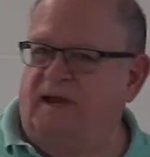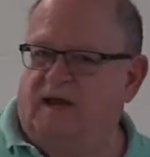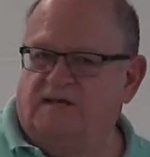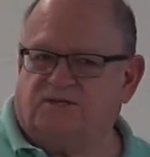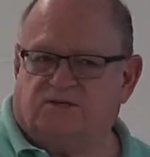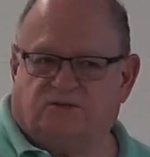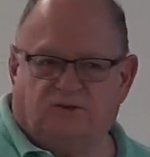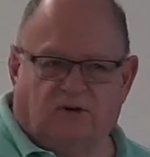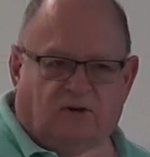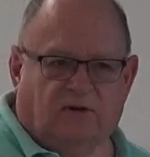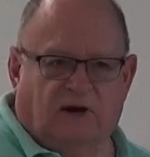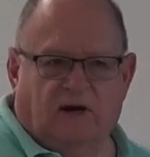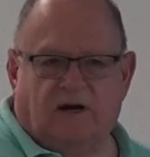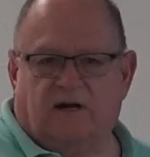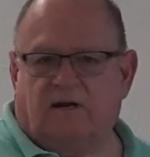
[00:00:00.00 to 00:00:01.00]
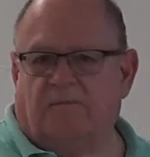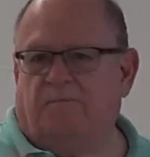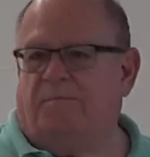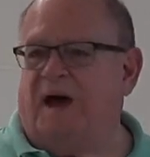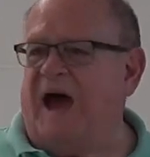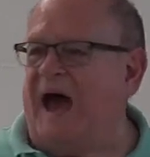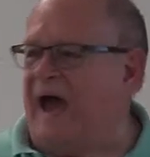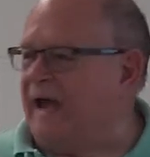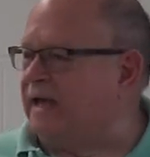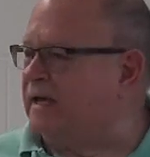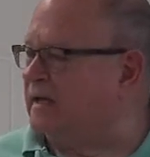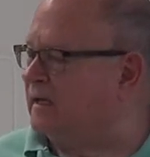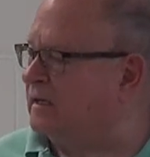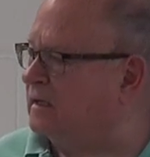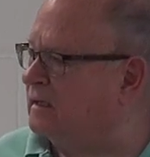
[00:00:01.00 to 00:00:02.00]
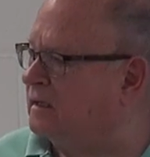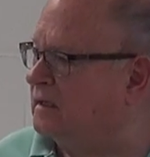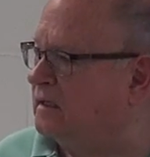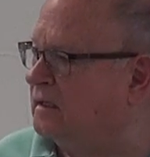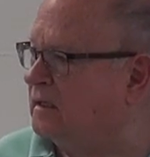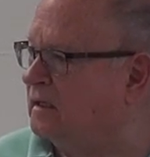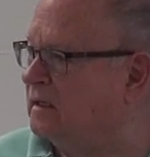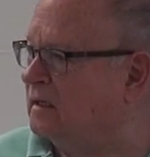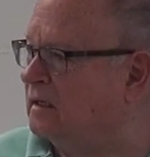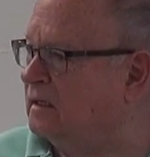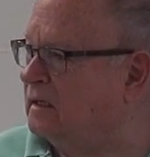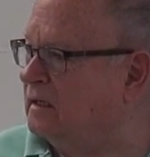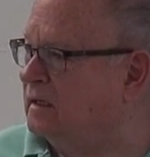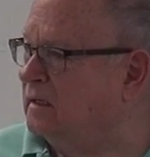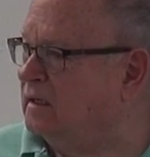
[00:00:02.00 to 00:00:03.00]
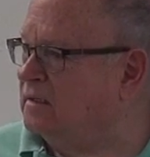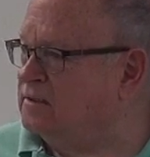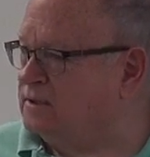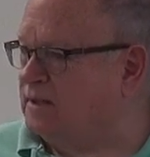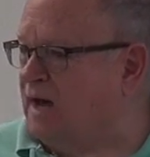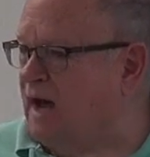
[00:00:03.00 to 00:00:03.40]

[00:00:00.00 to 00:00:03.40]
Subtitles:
has to turn around and come back to the